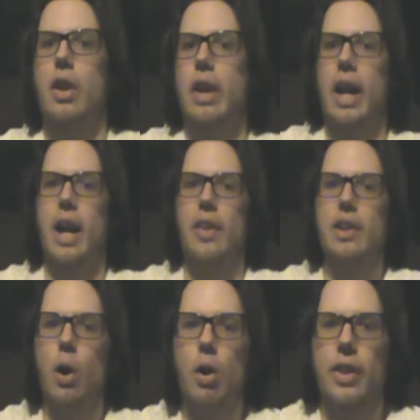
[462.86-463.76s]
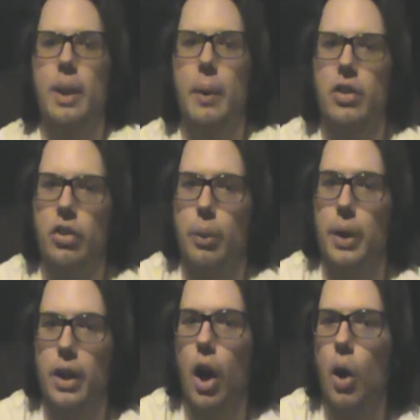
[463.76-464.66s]
And I think the whole thing about just
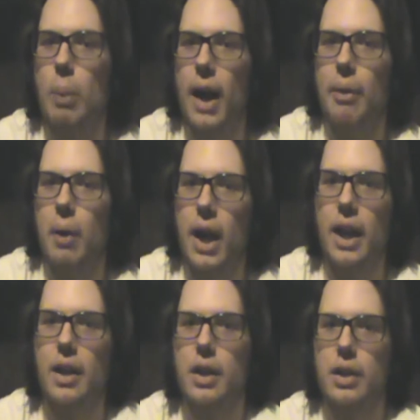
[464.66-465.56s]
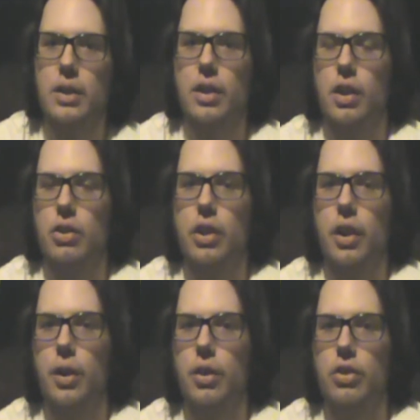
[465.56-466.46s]
being, oh, by the way, this
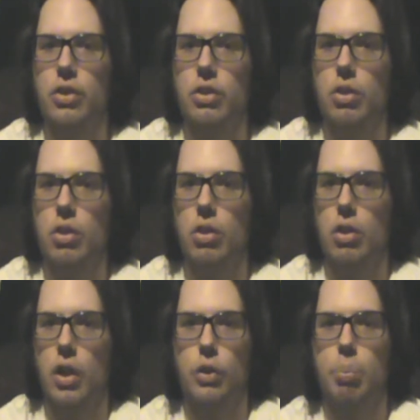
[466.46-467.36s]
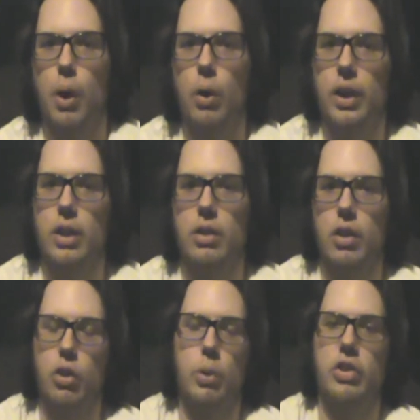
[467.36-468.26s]
it was broken.
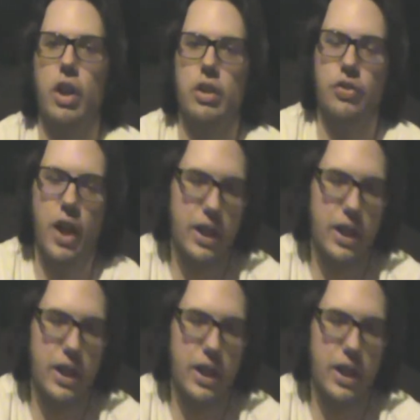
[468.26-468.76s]
The switch out is fine